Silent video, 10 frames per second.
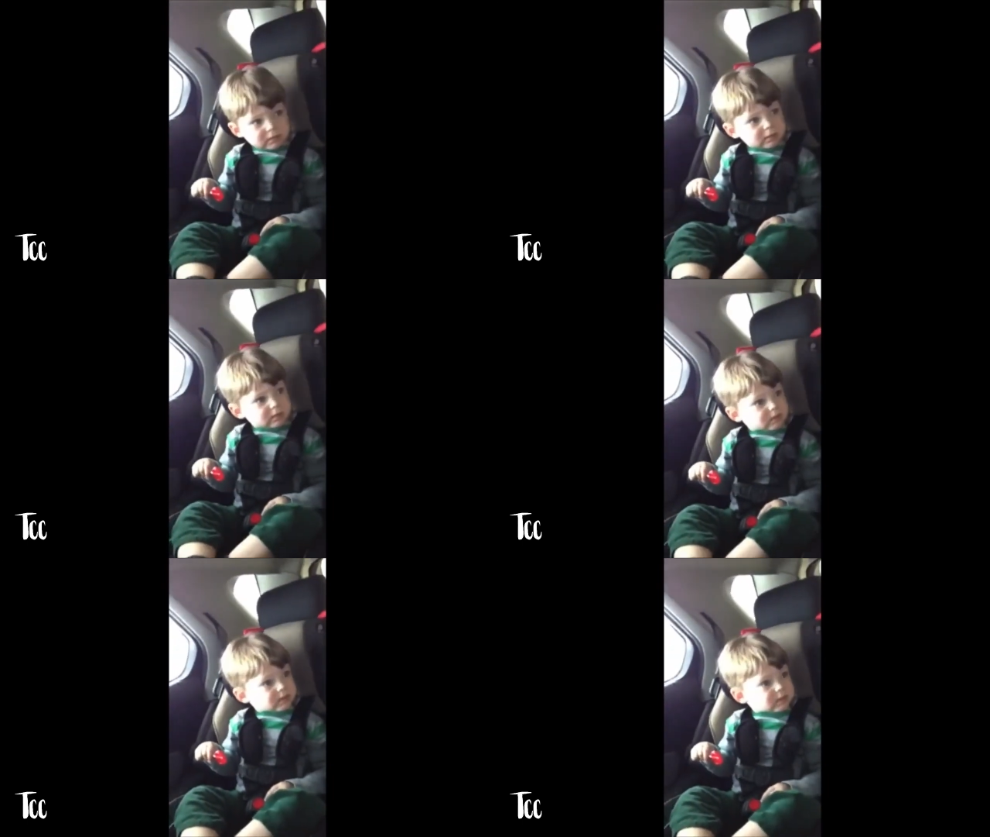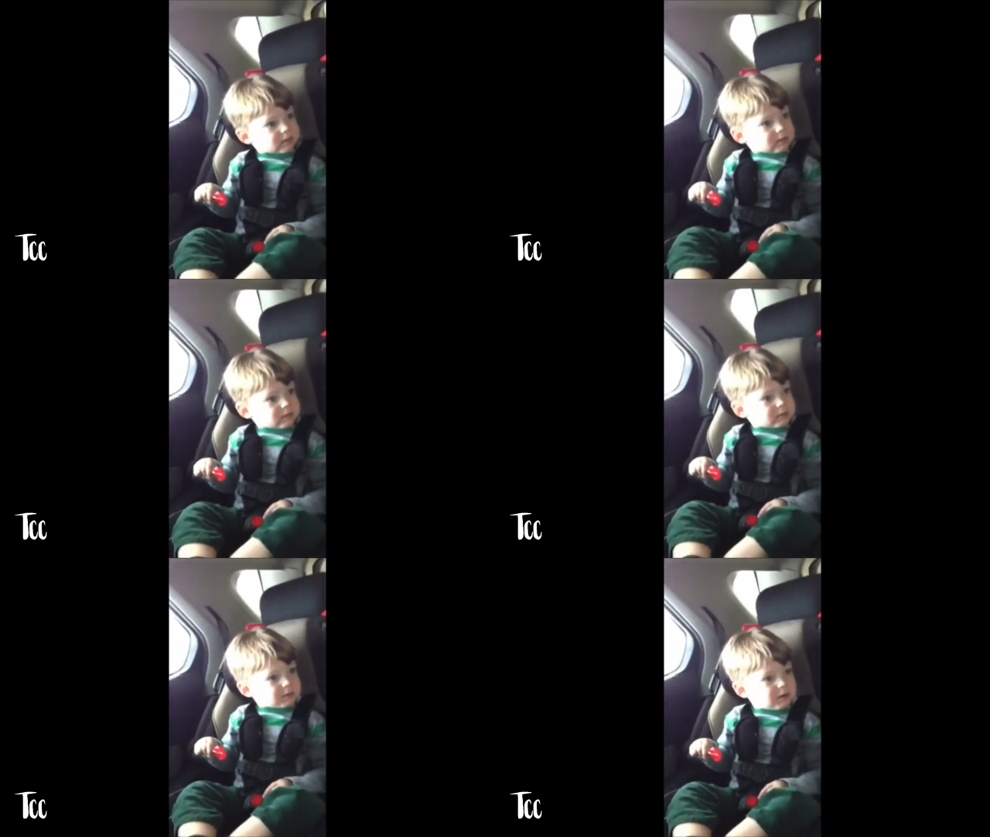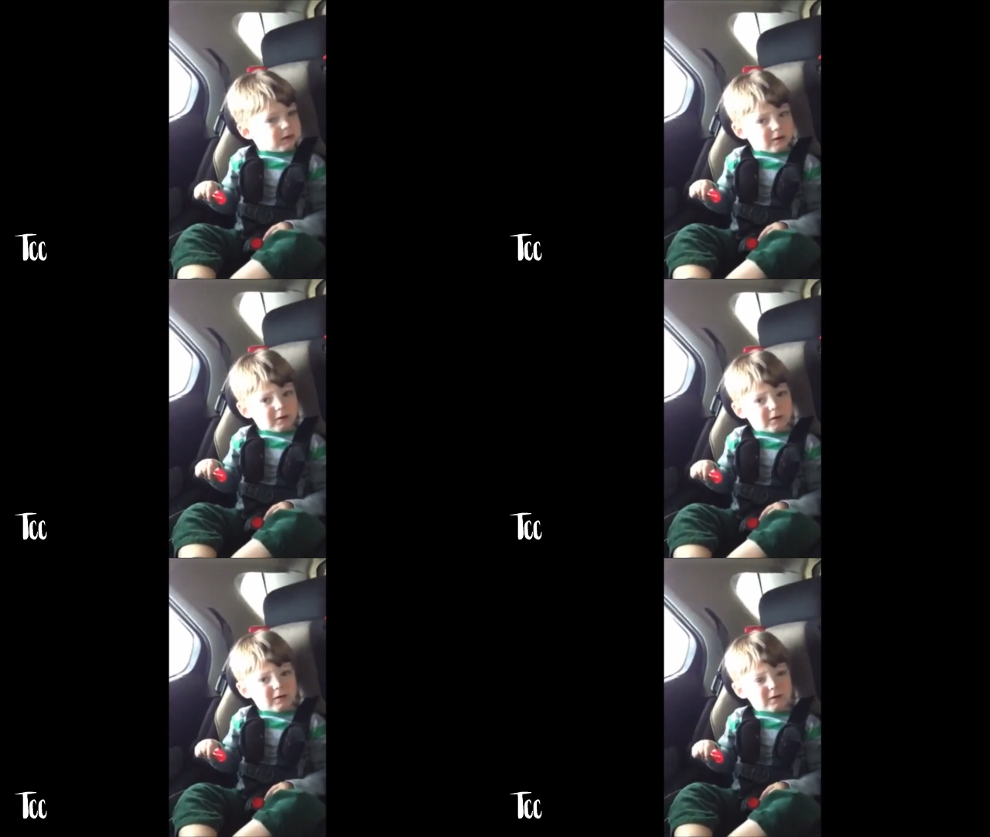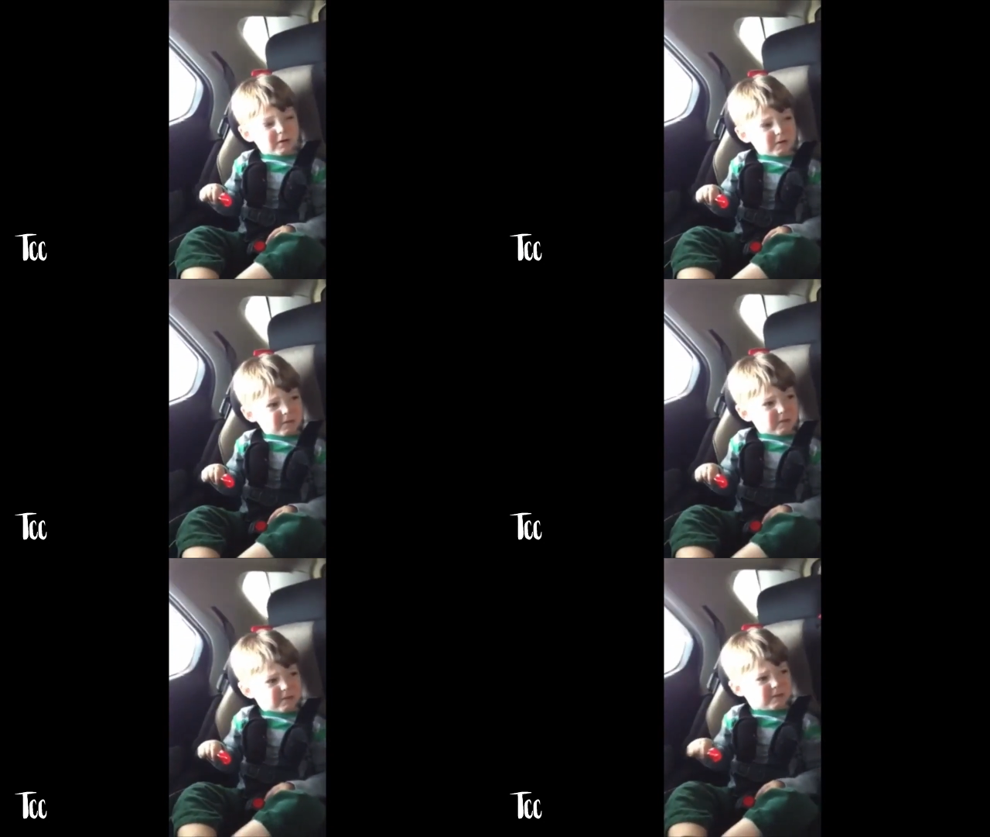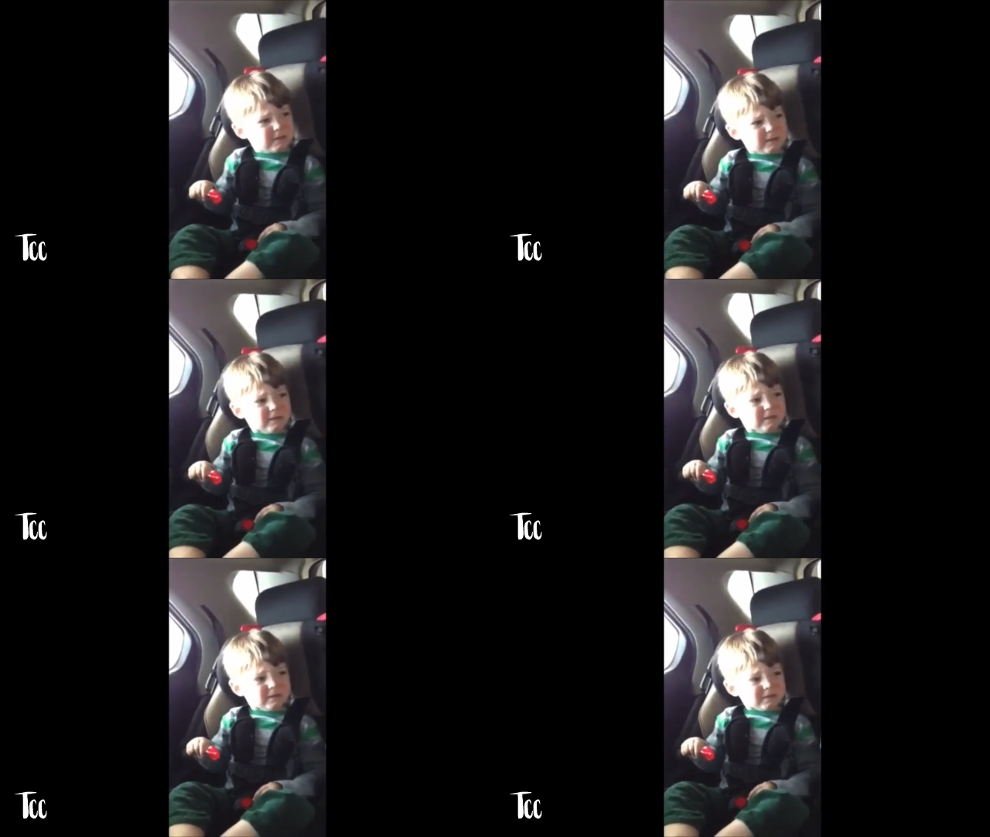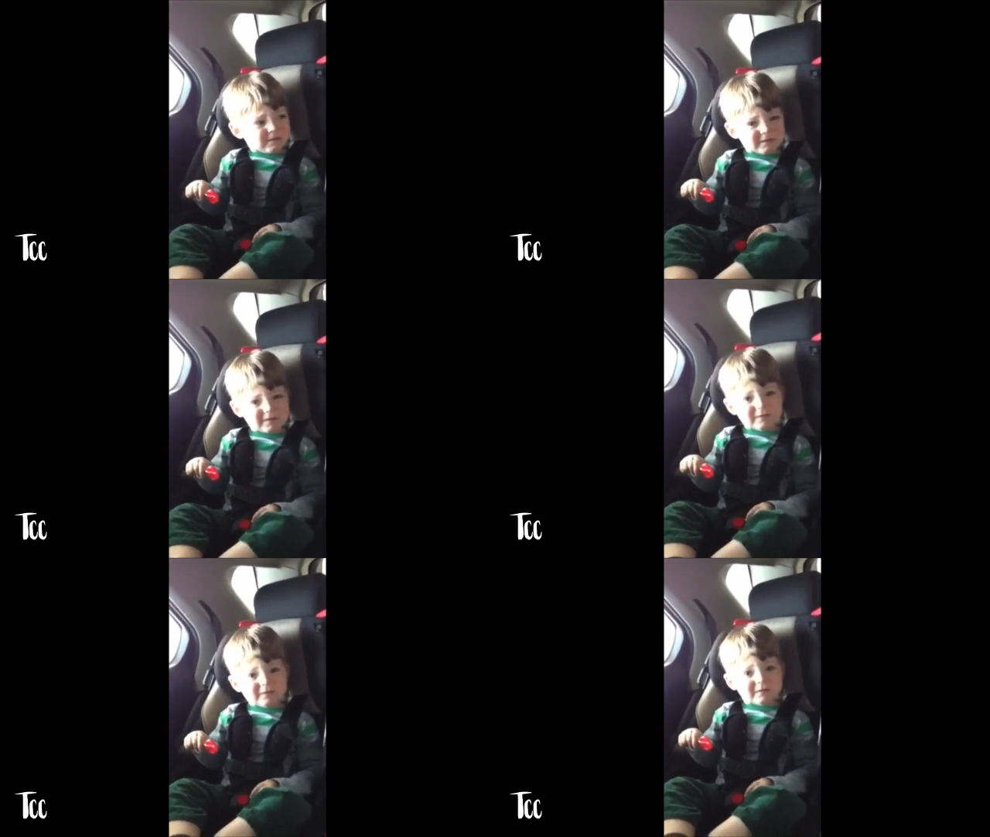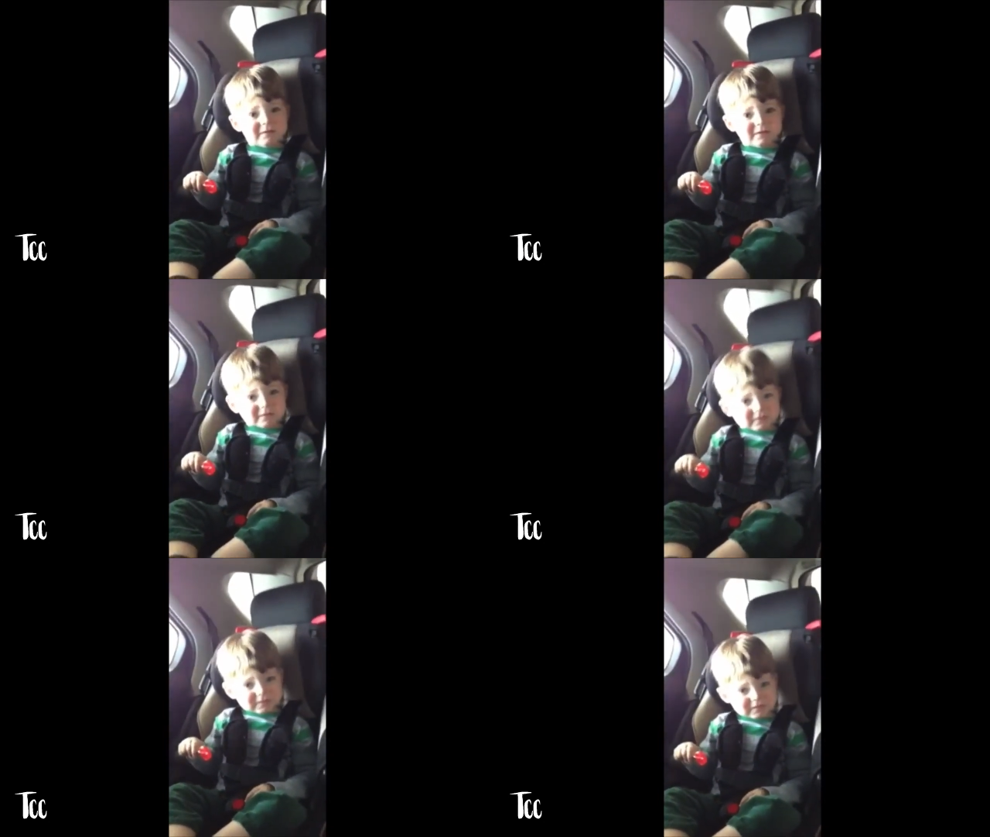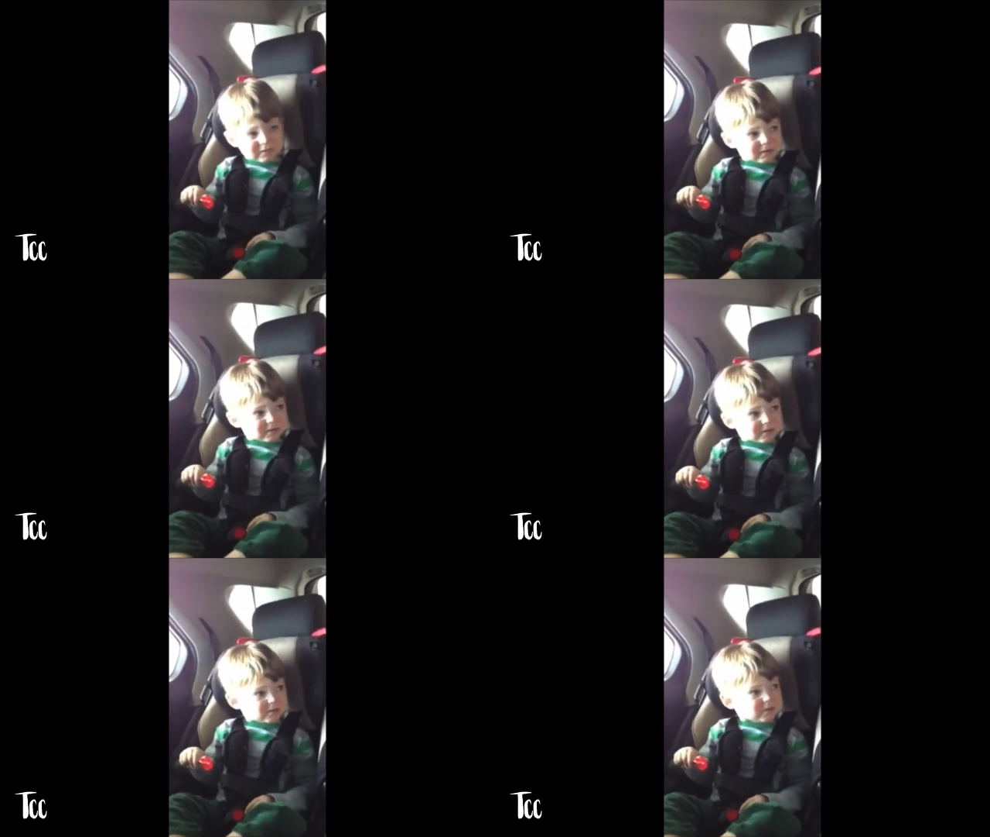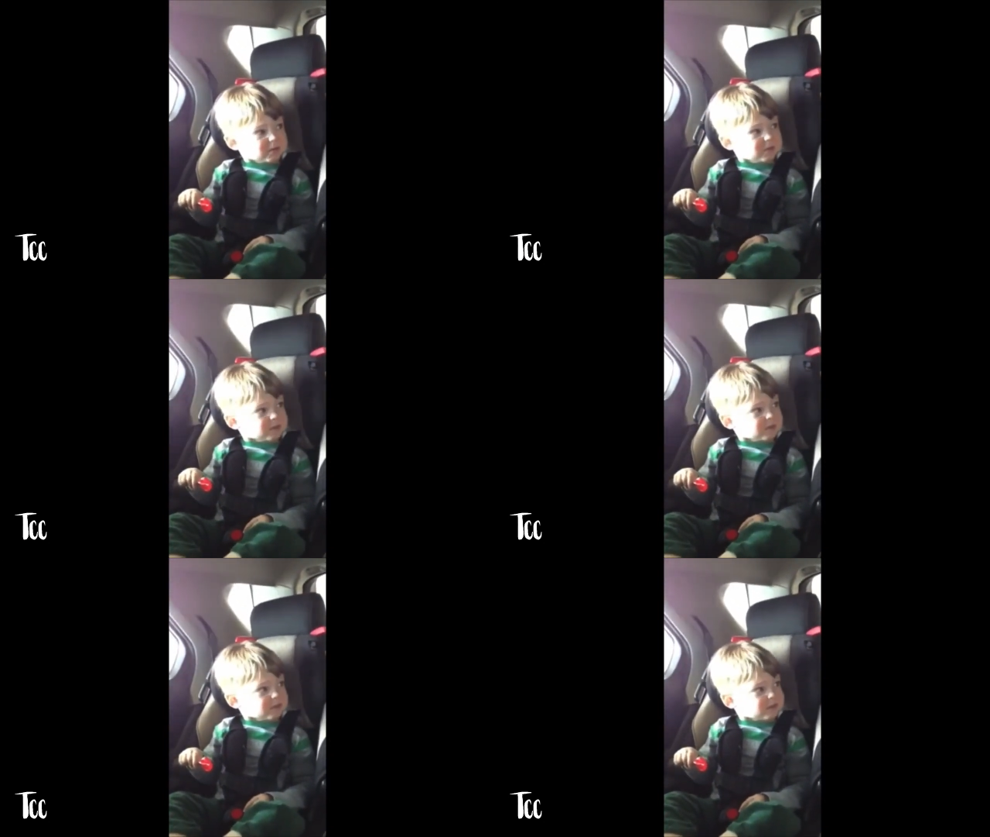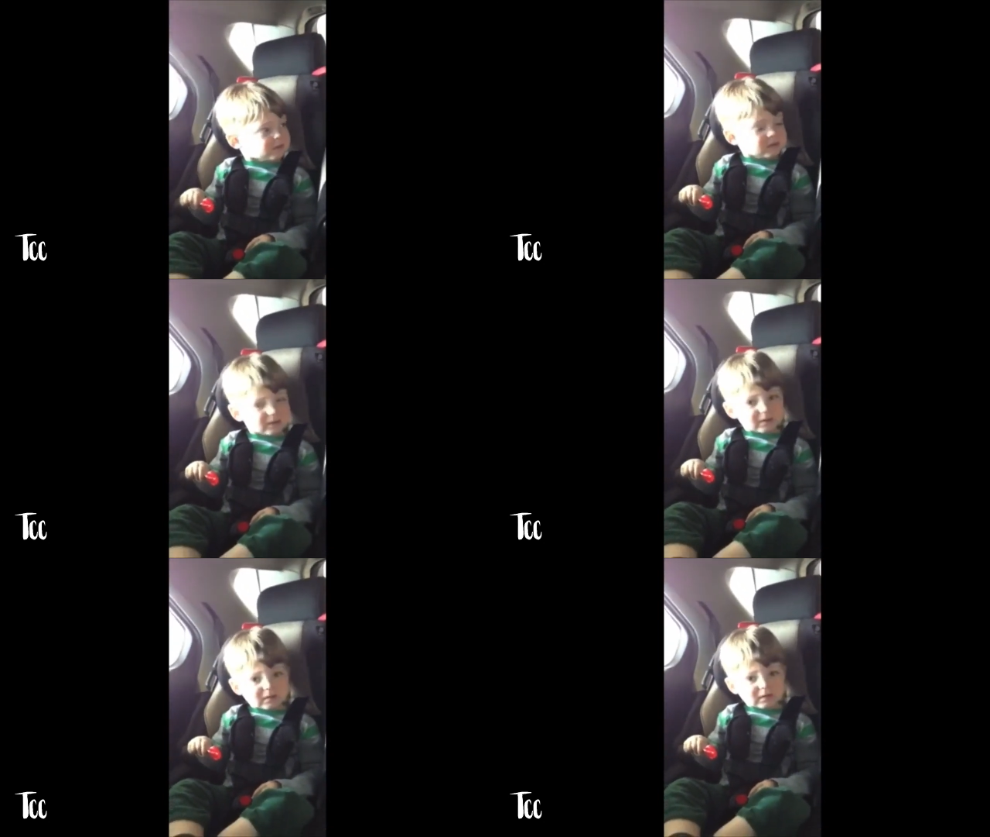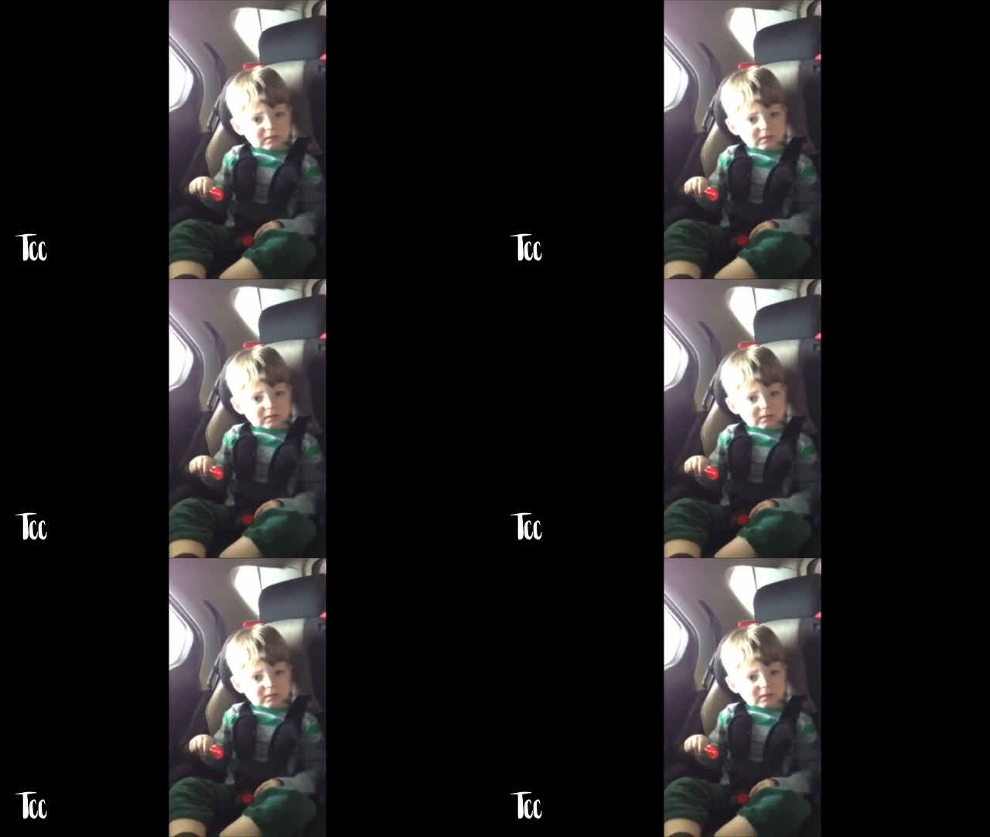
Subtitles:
(silence)